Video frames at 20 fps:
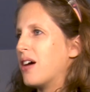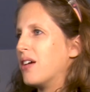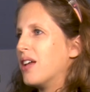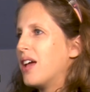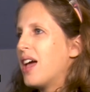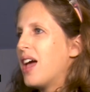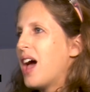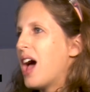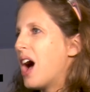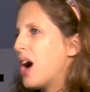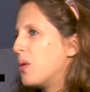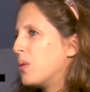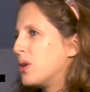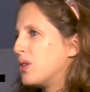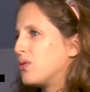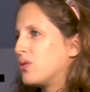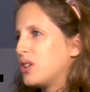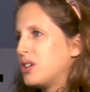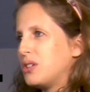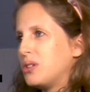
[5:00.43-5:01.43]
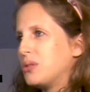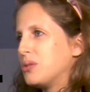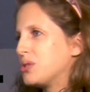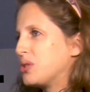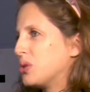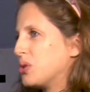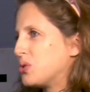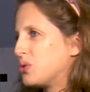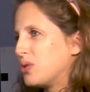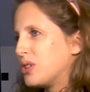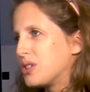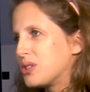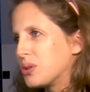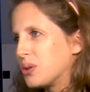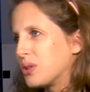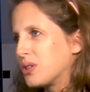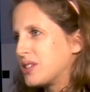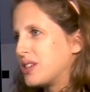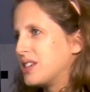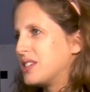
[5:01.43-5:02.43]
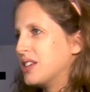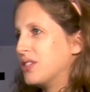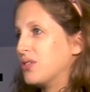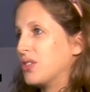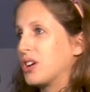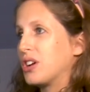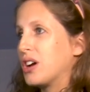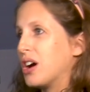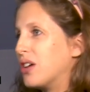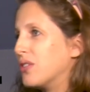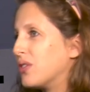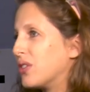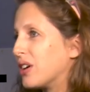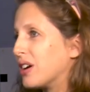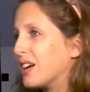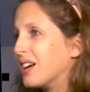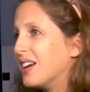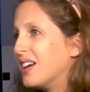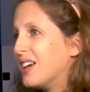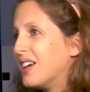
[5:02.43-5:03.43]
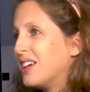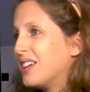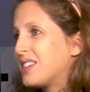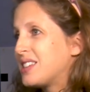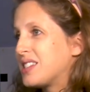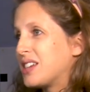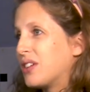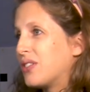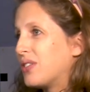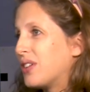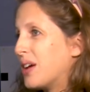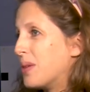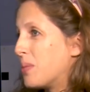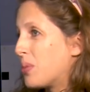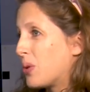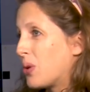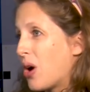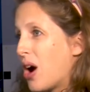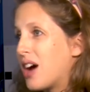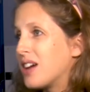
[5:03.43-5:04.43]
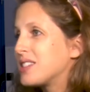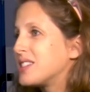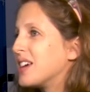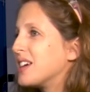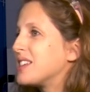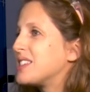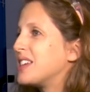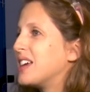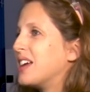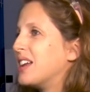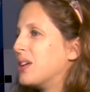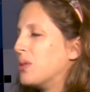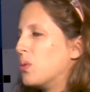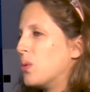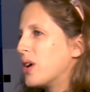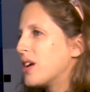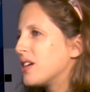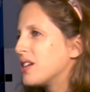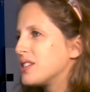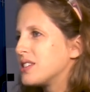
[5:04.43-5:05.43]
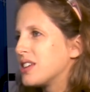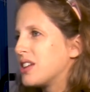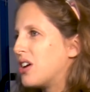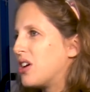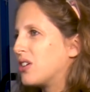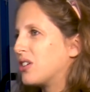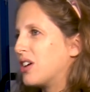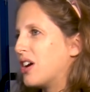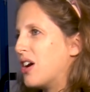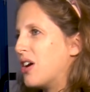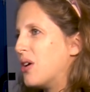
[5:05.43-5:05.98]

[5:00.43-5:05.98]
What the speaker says: about how we reuse those resources and recover stuff and process it, and where does it all